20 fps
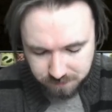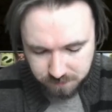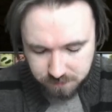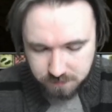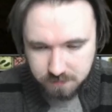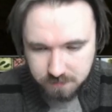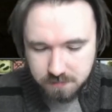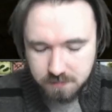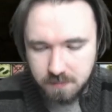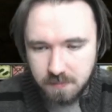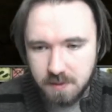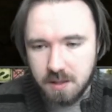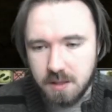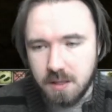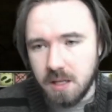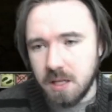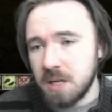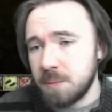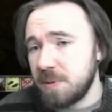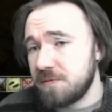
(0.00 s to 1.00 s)

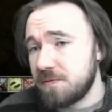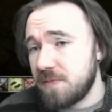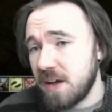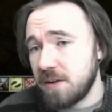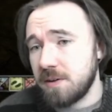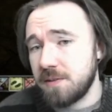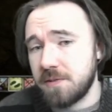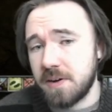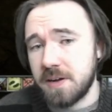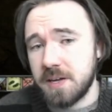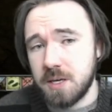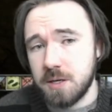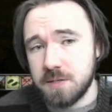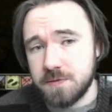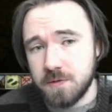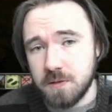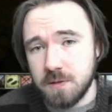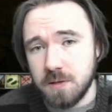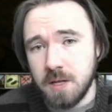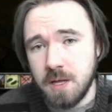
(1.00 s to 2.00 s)
It can be very, very
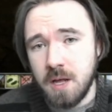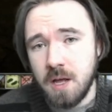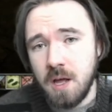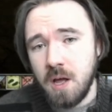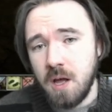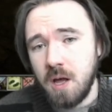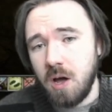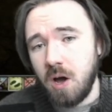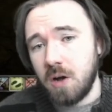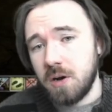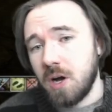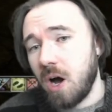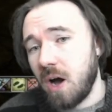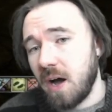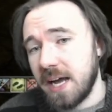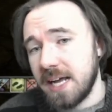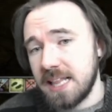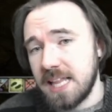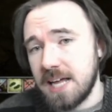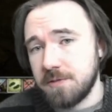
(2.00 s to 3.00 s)
useful on
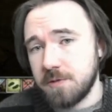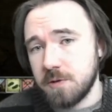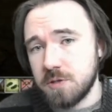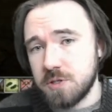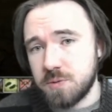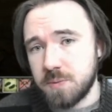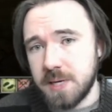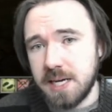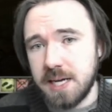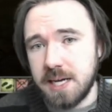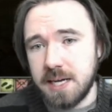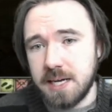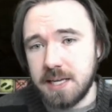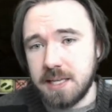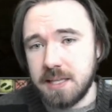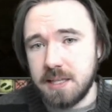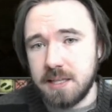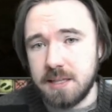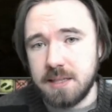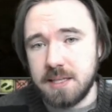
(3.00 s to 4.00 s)
higher levels where
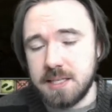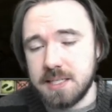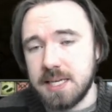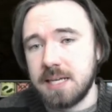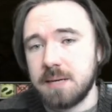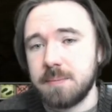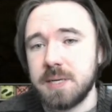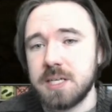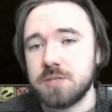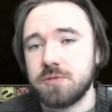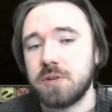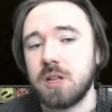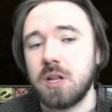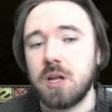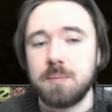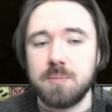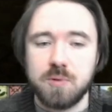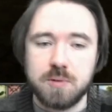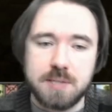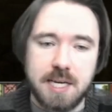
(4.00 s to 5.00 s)
these enemies are a
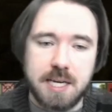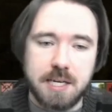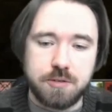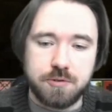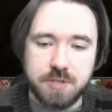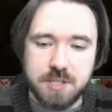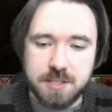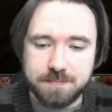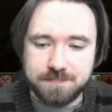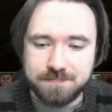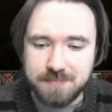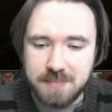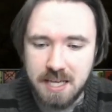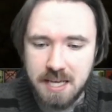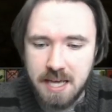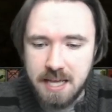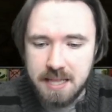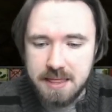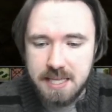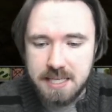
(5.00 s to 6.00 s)
lot more dangerous.
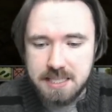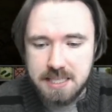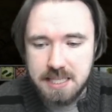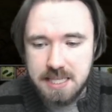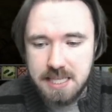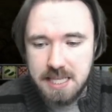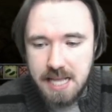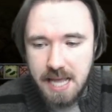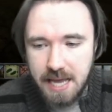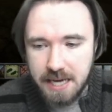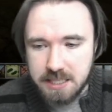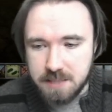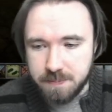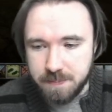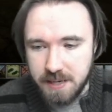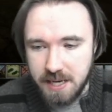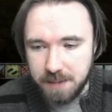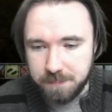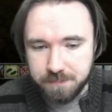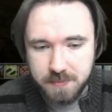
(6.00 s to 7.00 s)
This next
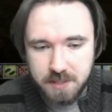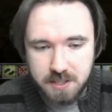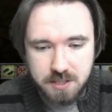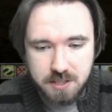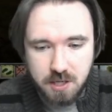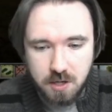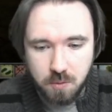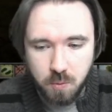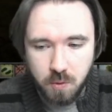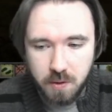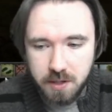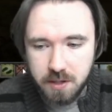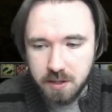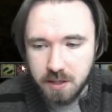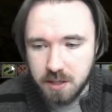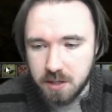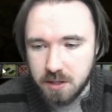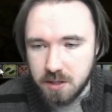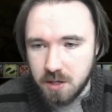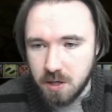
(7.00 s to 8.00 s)
bit, so what you're
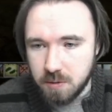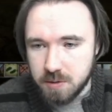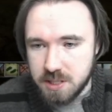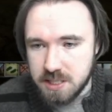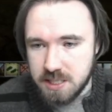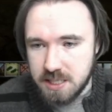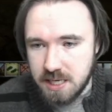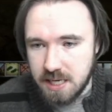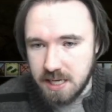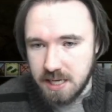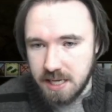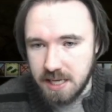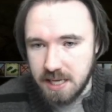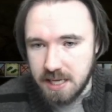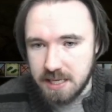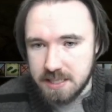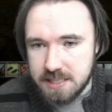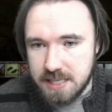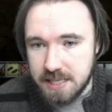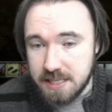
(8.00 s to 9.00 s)
going to notice here
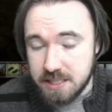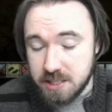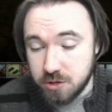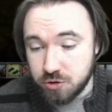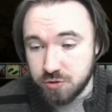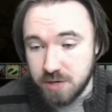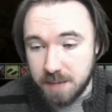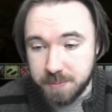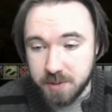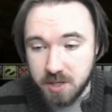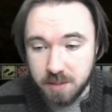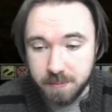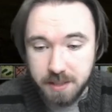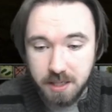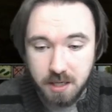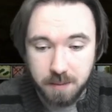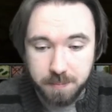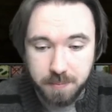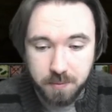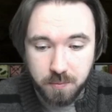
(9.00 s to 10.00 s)
is that there's a trap coming
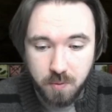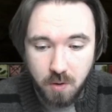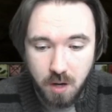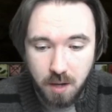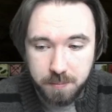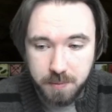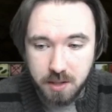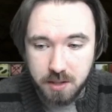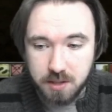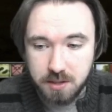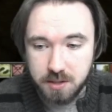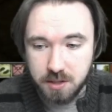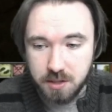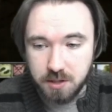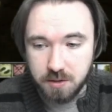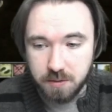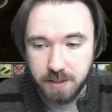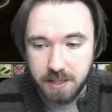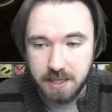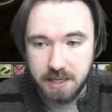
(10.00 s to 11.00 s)
up. What I'm going to
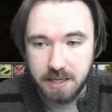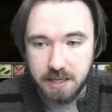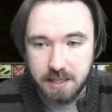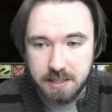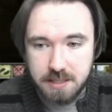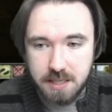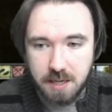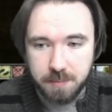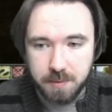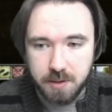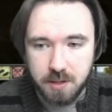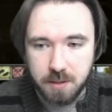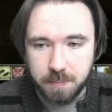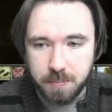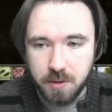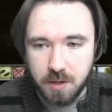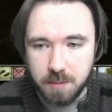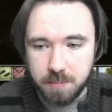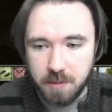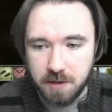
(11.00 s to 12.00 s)
do is I'm going to
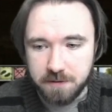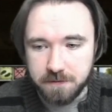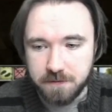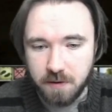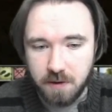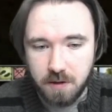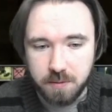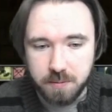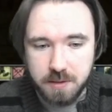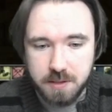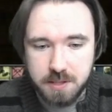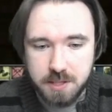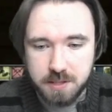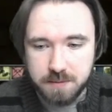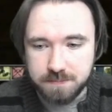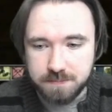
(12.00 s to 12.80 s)
put my followers.